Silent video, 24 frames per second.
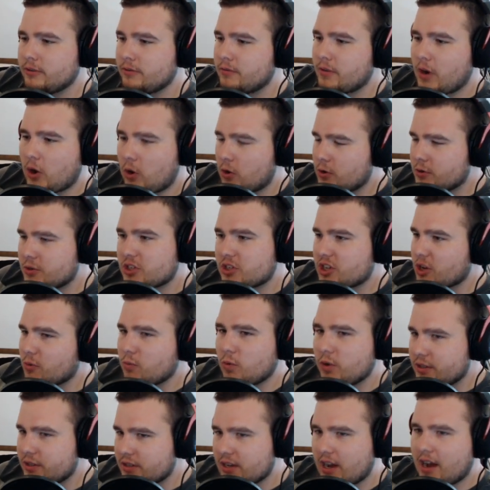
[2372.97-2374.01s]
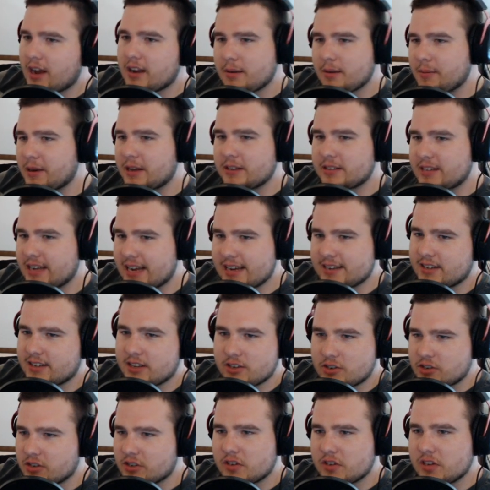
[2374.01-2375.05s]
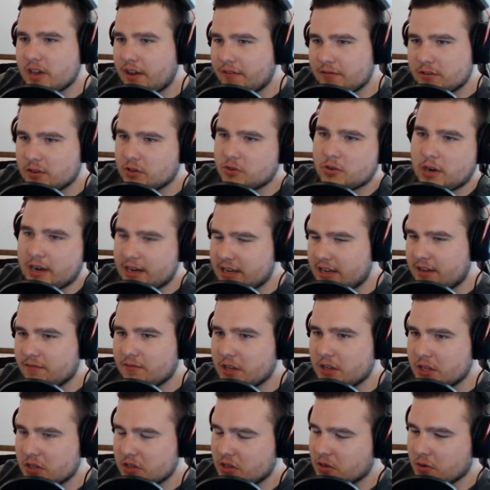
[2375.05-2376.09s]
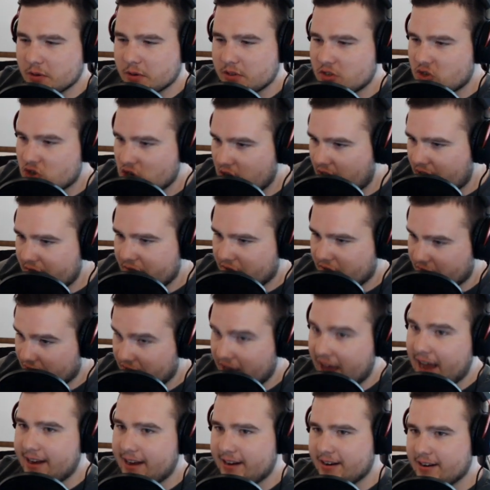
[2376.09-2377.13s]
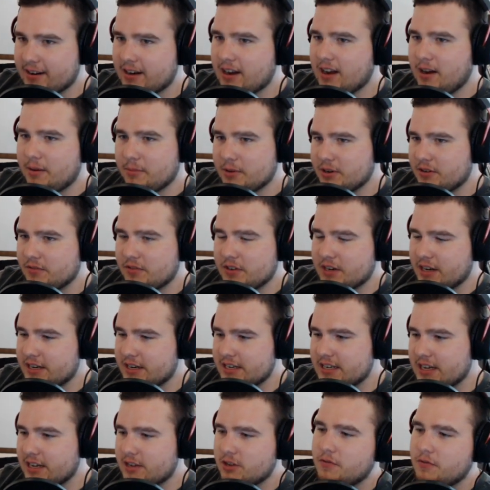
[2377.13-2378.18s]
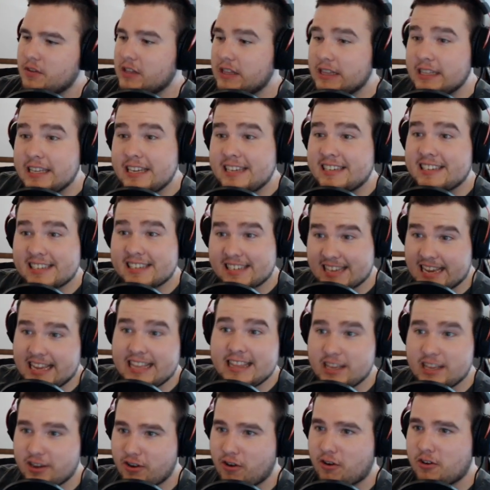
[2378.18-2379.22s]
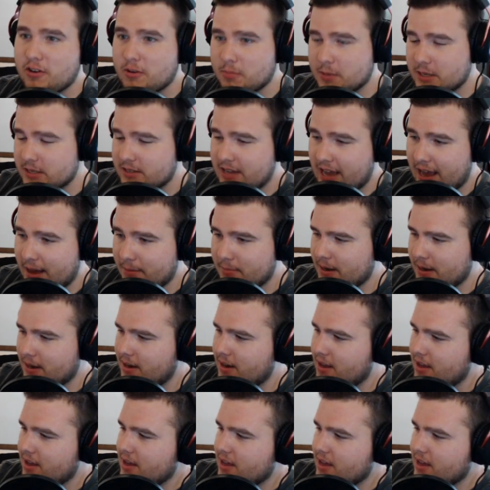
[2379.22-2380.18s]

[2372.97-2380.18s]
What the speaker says: heard someone talk about taxation as theft and try to convince you. It's not that uncommon of an idea. You've at least seen the arguments happen.